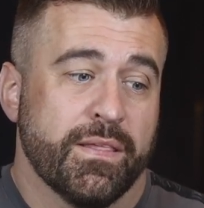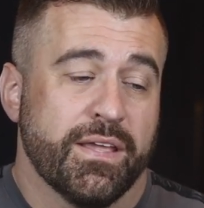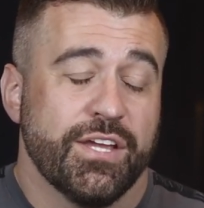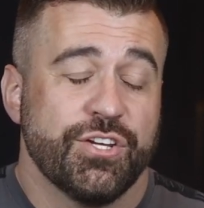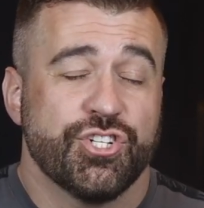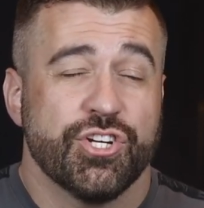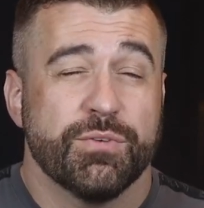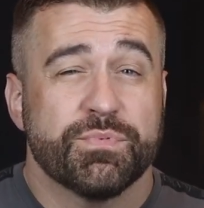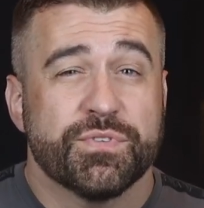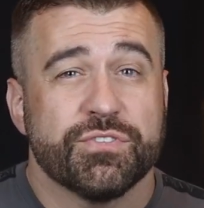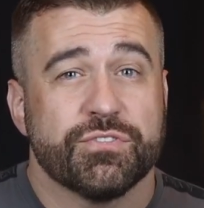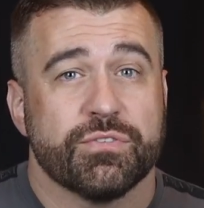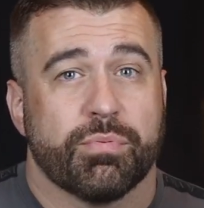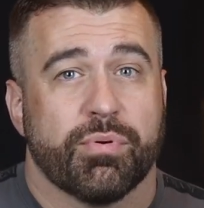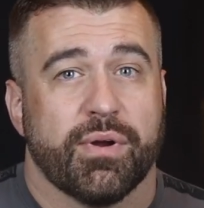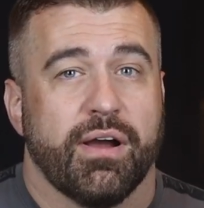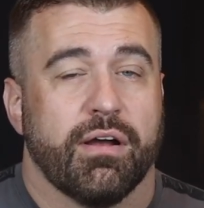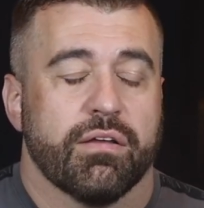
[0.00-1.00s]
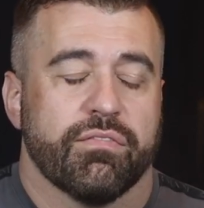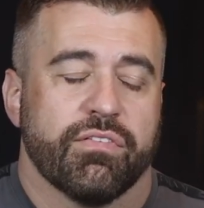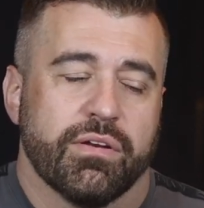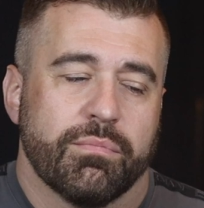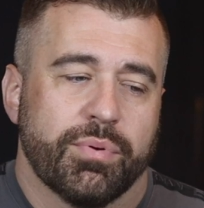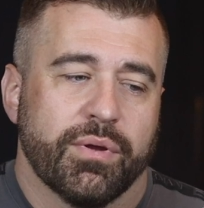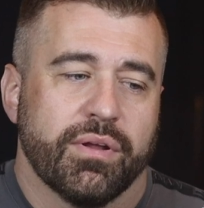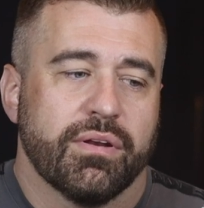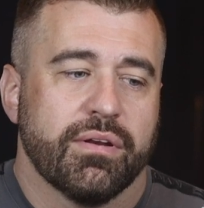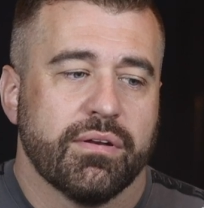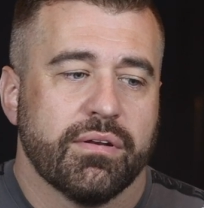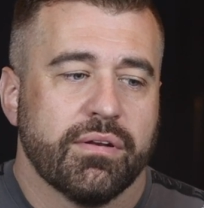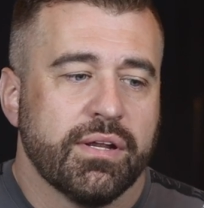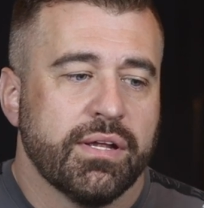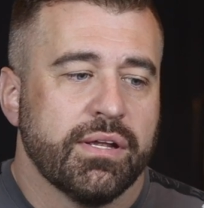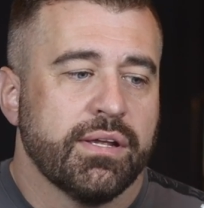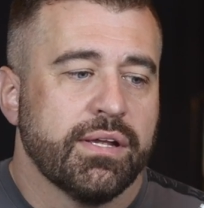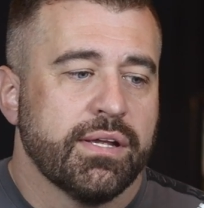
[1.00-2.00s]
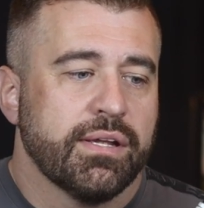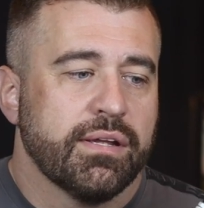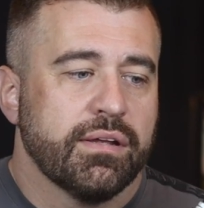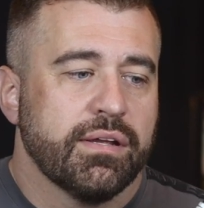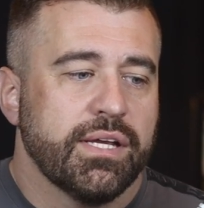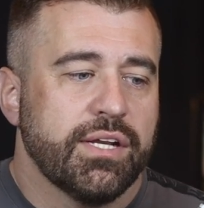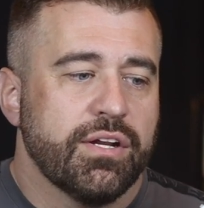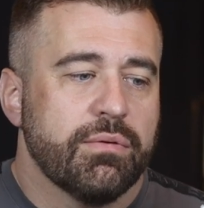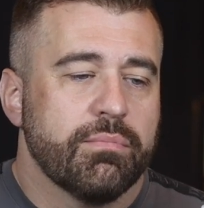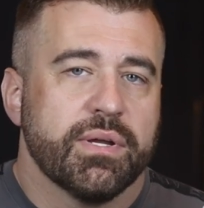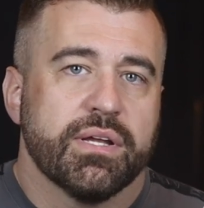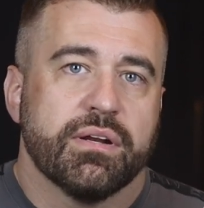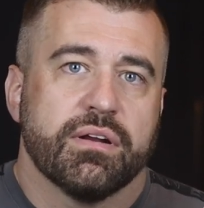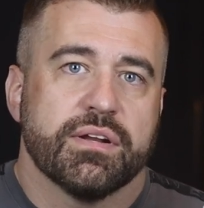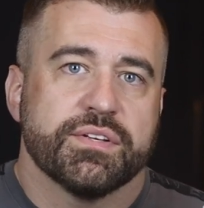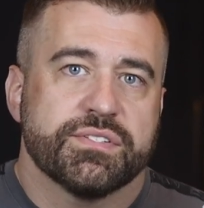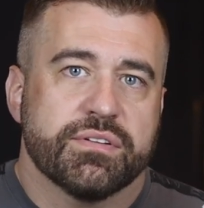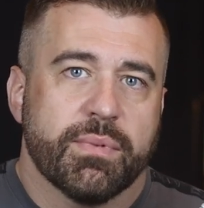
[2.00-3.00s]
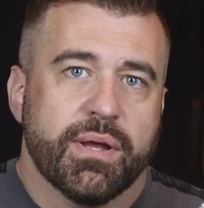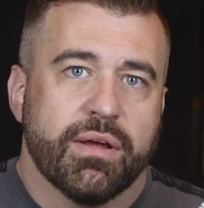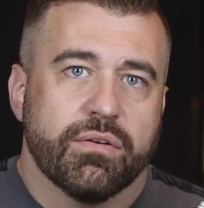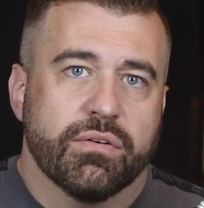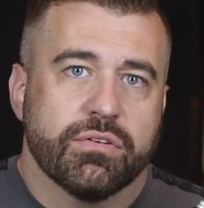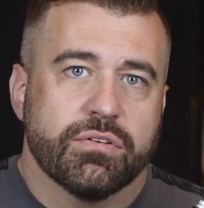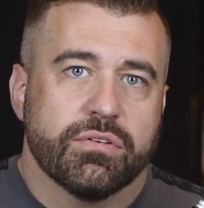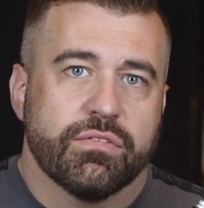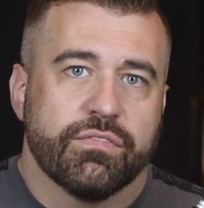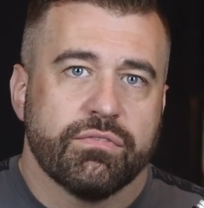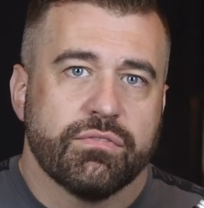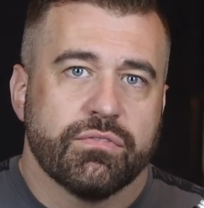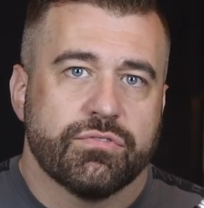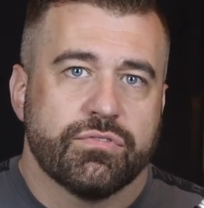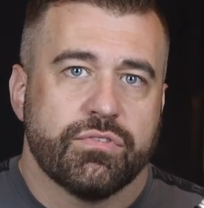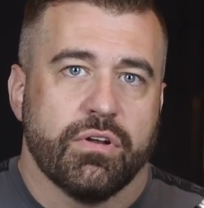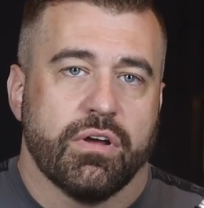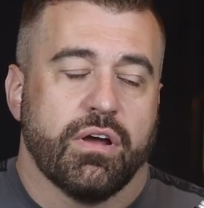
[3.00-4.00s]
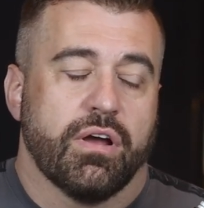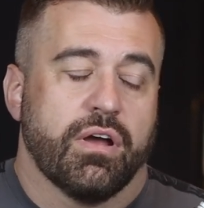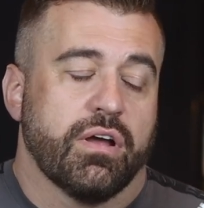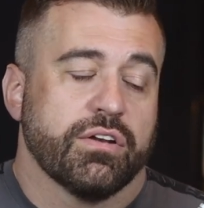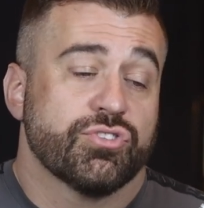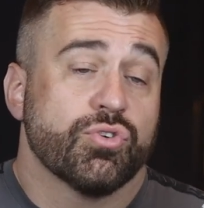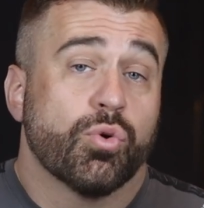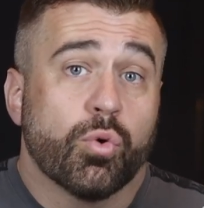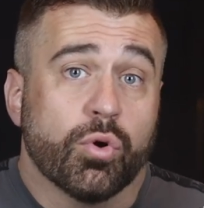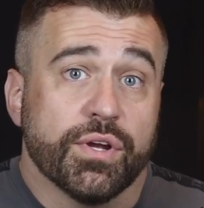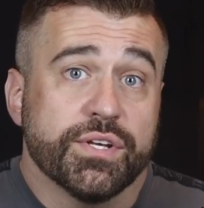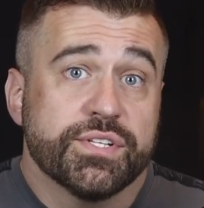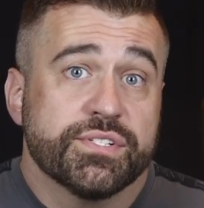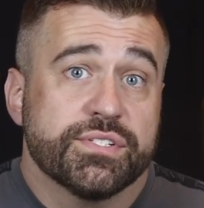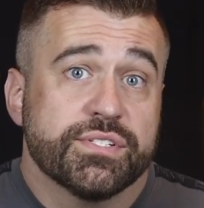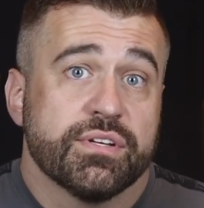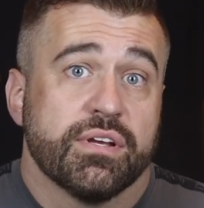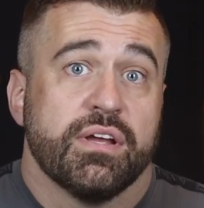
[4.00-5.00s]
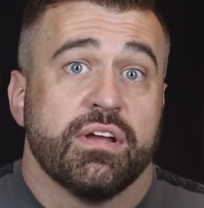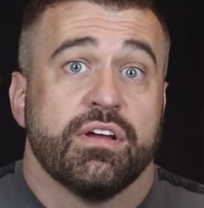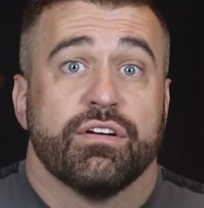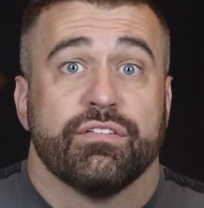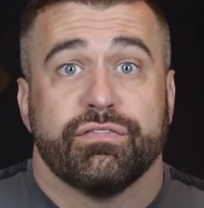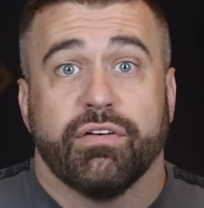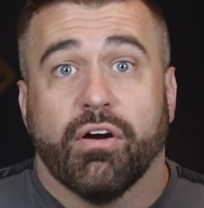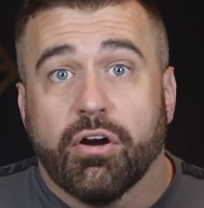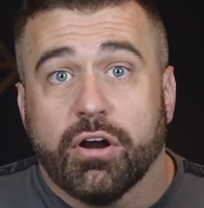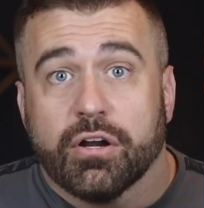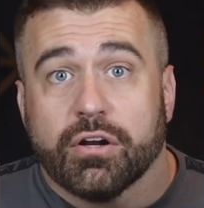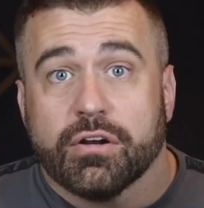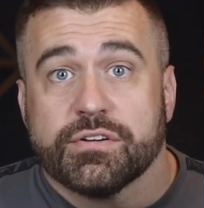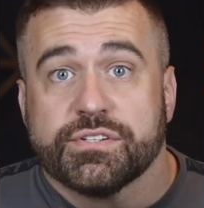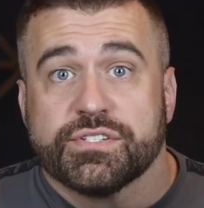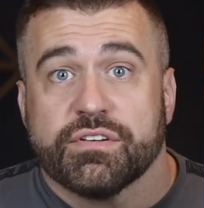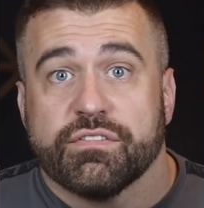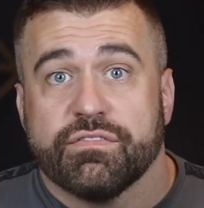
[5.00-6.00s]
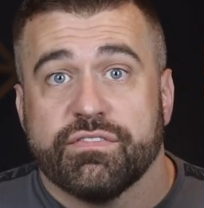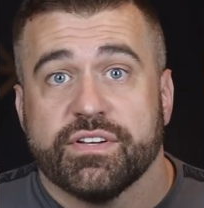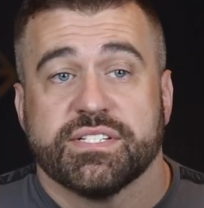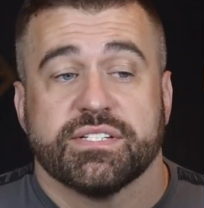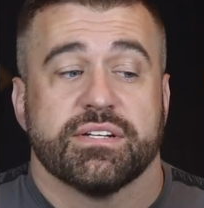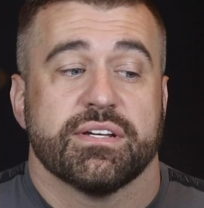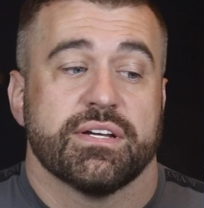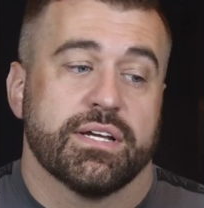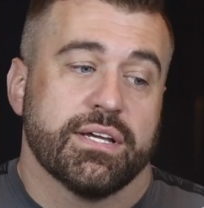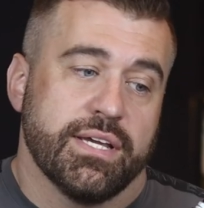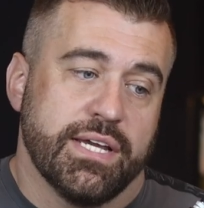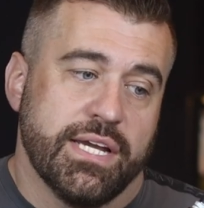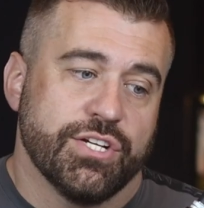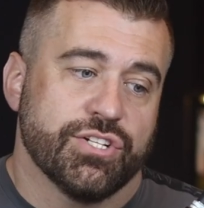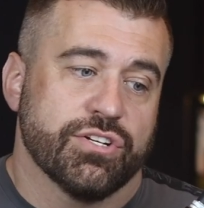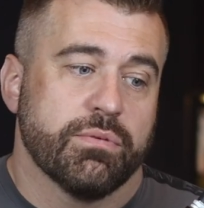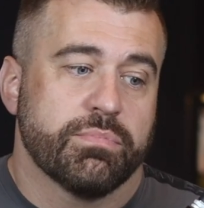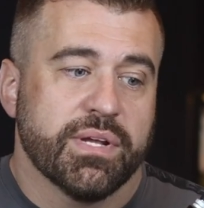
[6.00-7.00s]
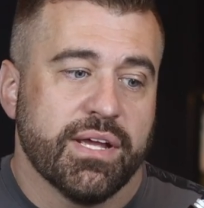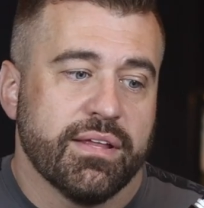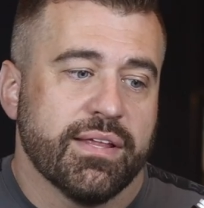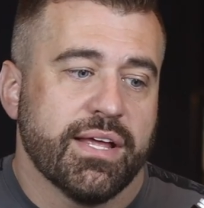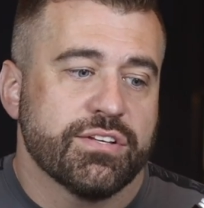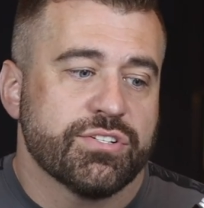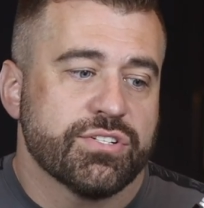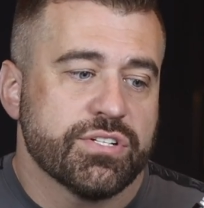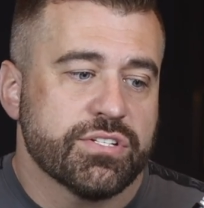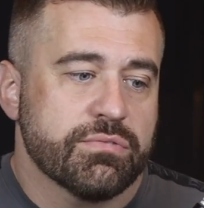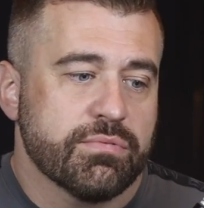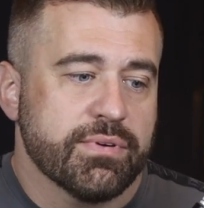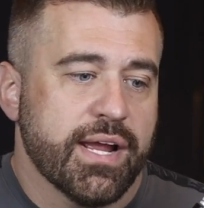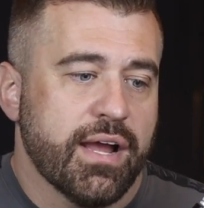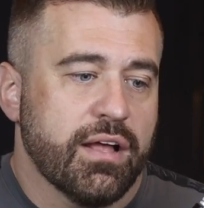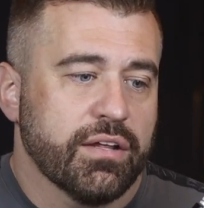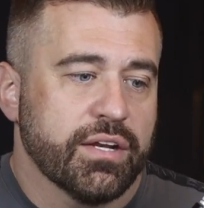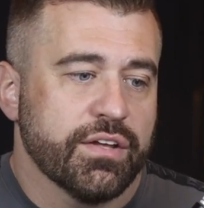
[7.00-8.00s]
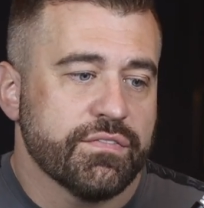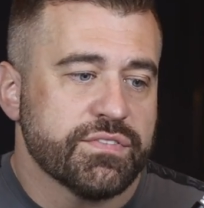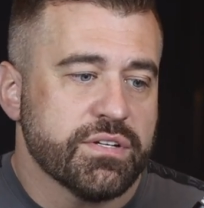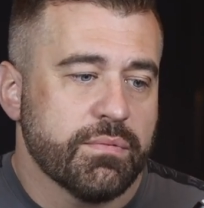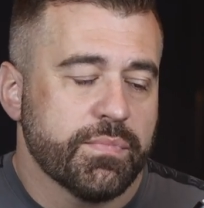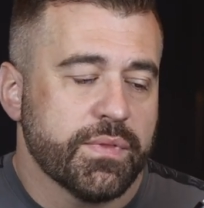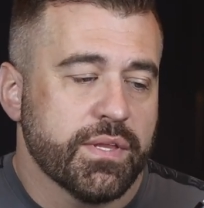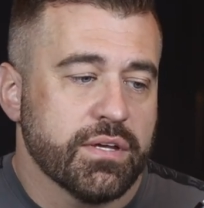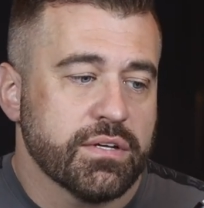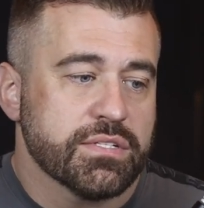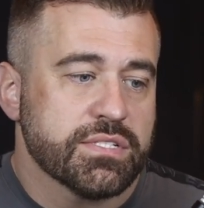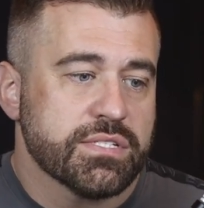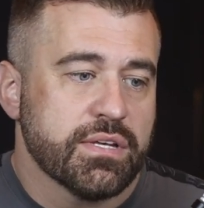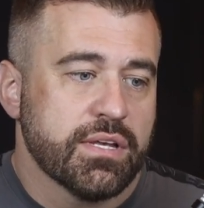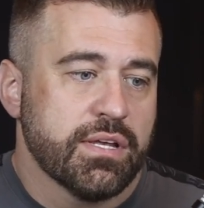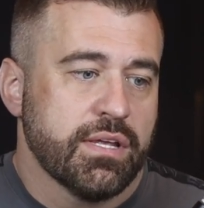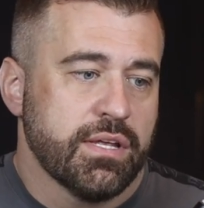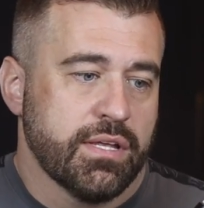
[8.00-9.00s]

Egyptians are proud of it, but you know, I'm being honest about uh, tourists foreigners visiting Egypt, and that's just the reality of some things.